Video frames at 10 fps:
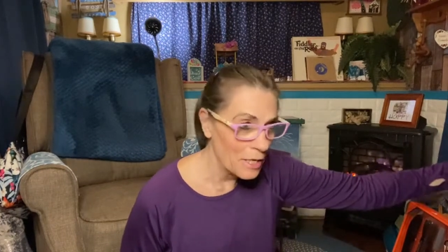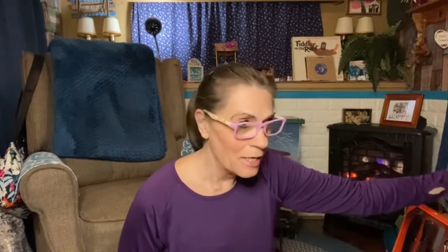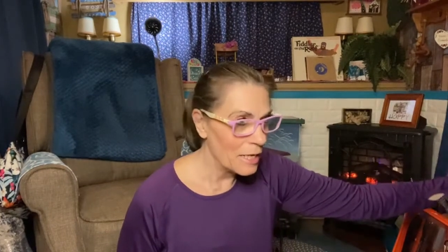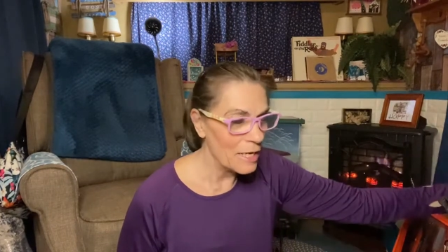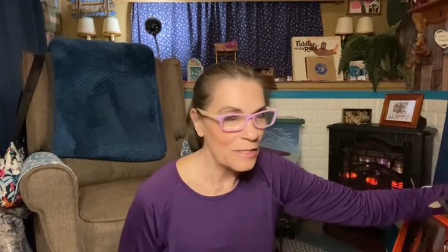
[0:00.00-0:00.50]

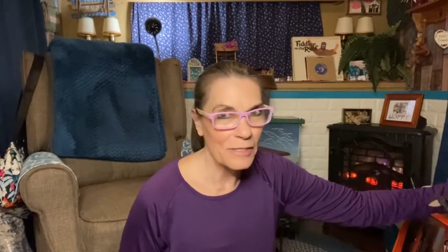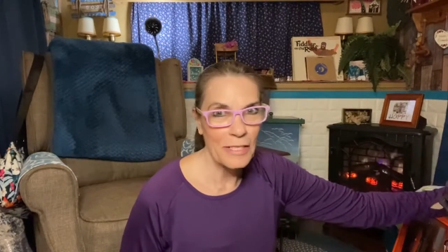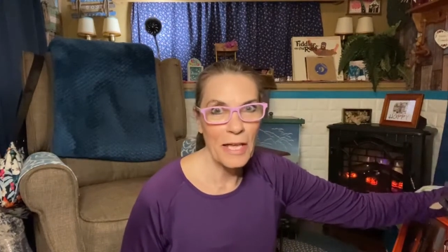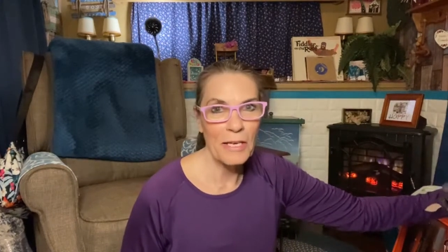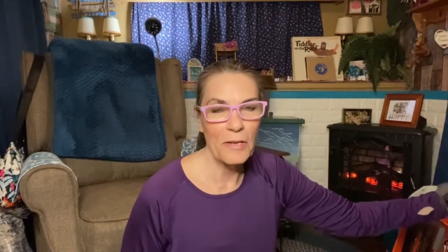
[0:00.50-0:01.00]

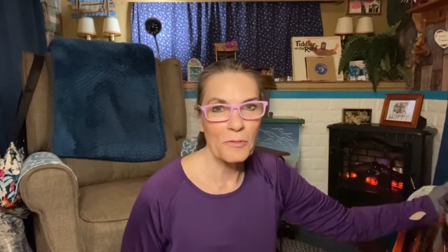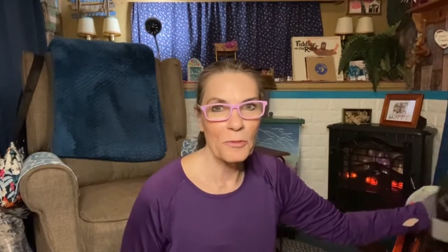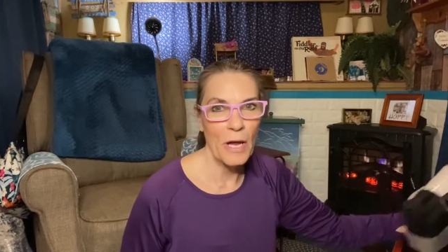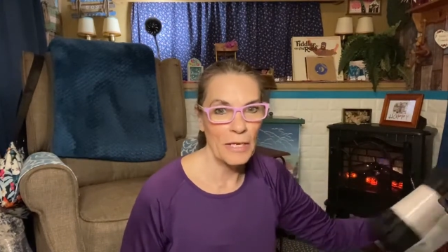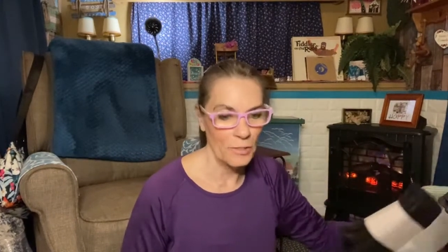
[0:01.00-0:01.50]
instead of
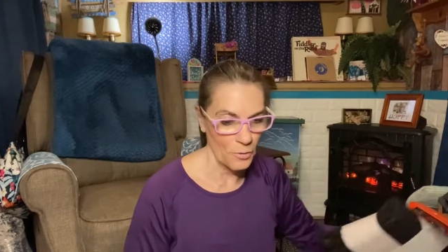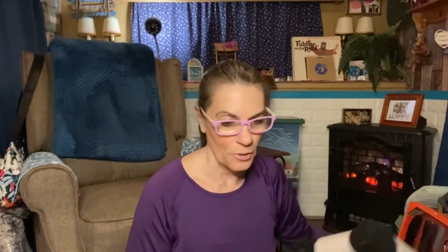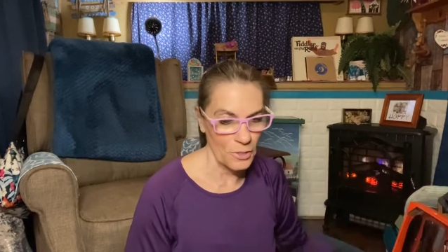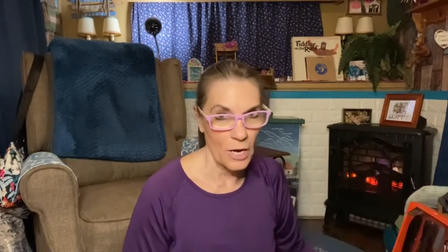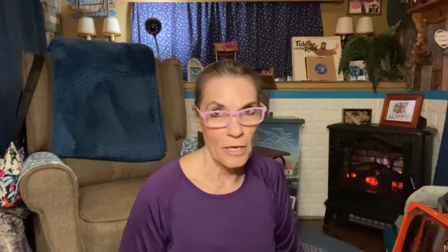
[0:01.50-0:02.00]
trying to
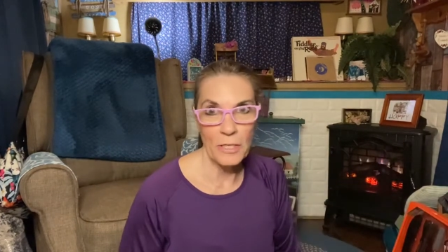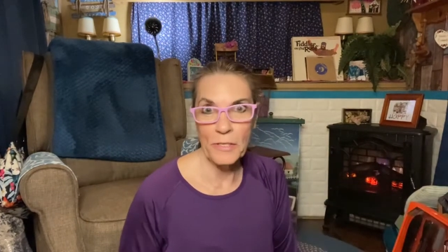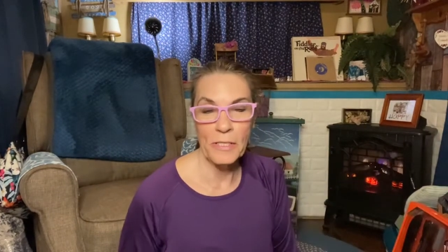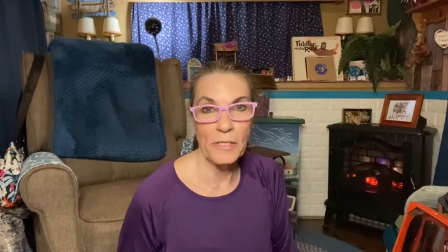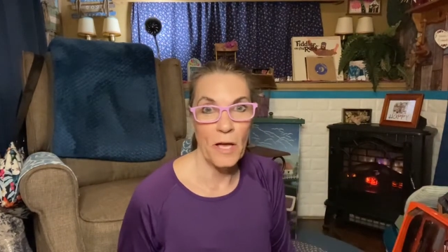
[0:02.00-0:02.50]
order all of
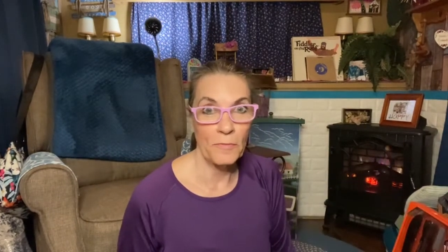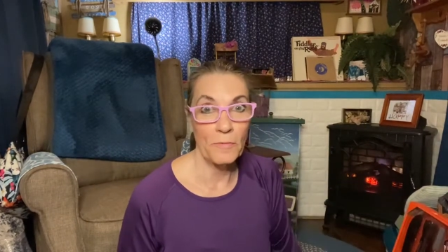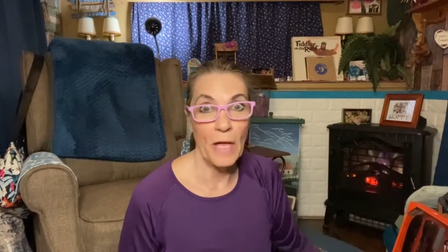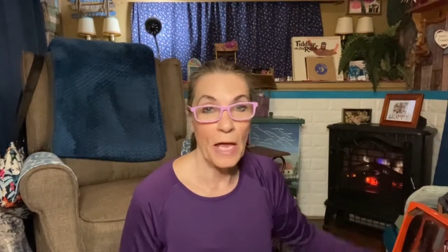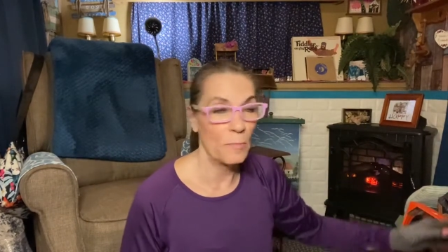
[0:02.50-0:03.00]
this off of
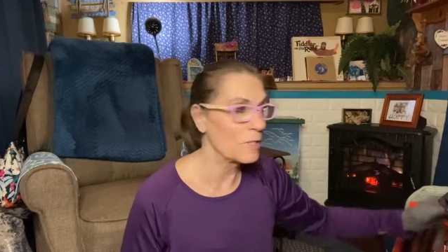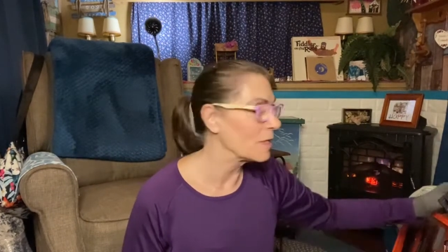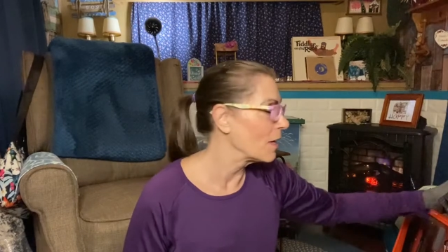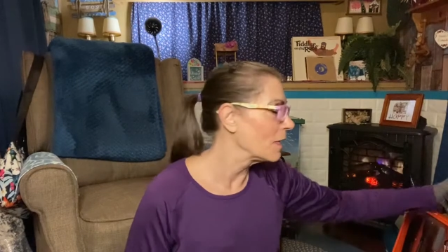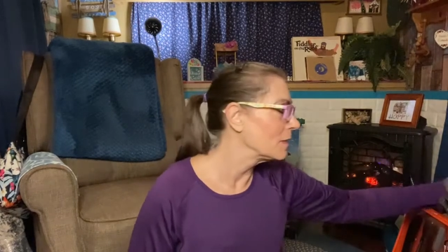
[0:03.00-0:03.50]

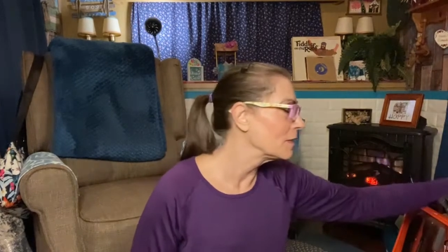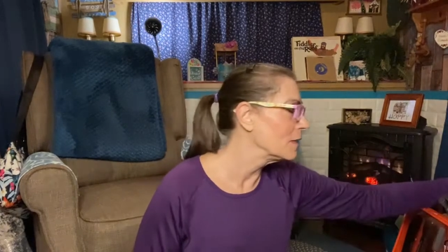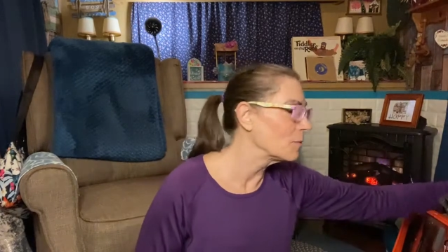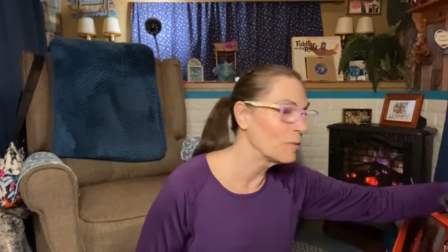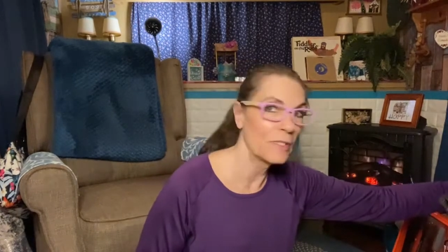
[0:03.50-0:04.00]
Amazon.
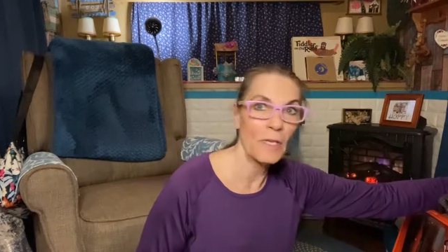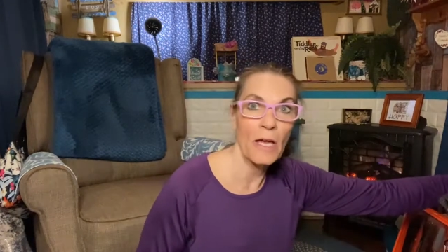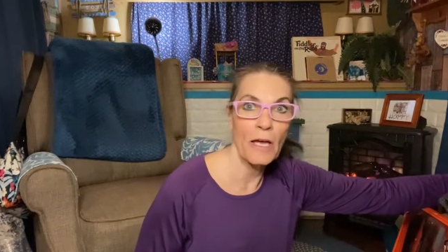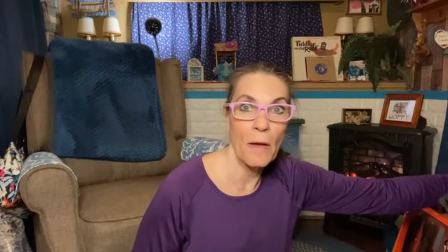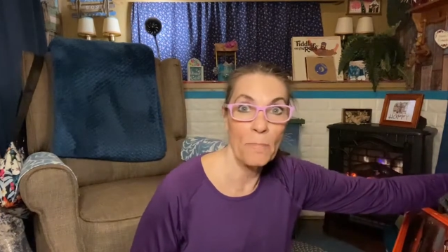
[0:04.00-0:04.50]
It was
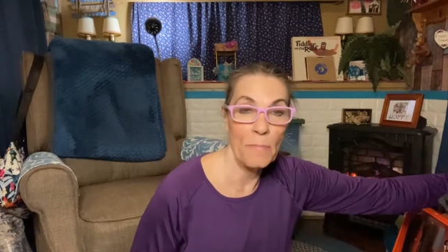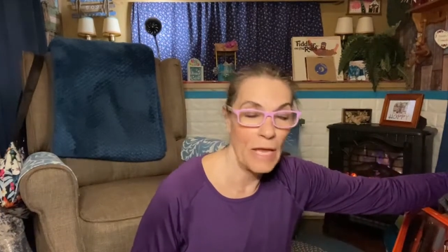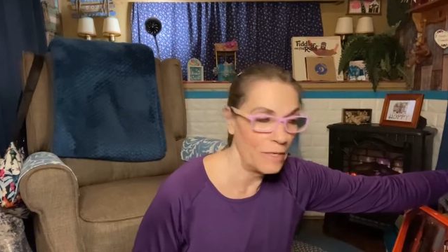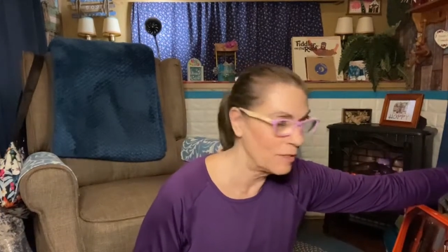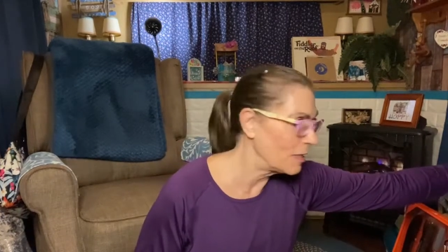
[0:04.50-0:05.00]

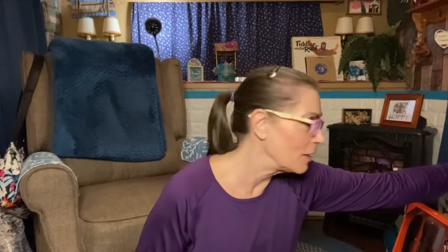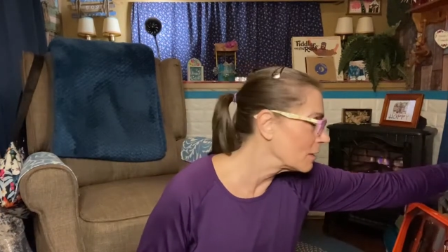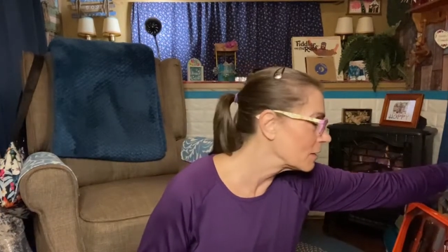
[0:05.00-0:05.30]
amazing.